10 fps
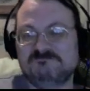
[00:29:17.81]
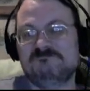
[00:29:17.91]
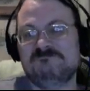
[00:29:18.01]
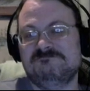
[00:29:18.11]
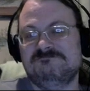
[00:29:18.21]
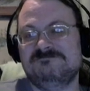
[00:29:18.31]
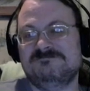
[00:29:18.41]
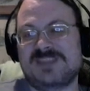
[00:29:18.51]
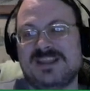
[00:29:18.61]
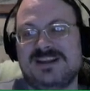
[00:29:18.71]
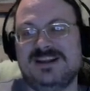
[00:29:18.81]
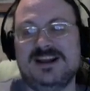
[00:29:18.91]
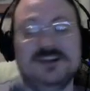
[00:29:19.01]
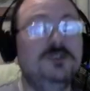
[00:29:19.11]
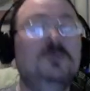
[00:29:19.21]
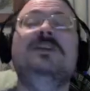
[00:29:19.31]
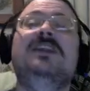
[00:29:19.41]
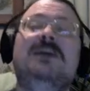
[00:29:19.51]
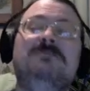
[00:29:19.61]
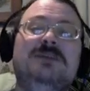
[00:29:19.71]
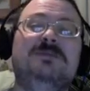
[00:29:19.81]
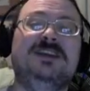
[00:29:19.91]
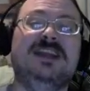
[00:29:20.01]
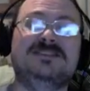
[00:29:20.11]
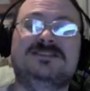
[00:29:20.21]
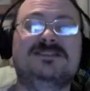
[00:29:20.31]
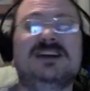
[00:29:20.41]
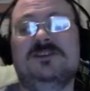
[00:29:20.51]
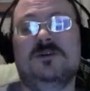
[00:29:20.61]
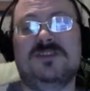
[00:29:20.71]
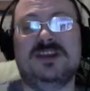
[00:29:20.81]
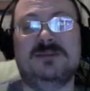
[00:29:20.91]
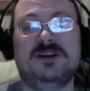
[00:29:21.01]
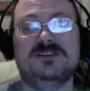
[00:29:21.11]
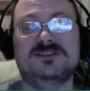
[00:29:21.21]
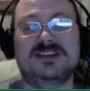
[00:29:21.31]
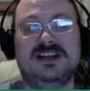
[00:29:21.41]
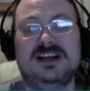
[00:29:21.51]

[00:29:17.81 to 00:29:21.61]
Okay, at least they're not being... You will not be able to guess this, I don't think, because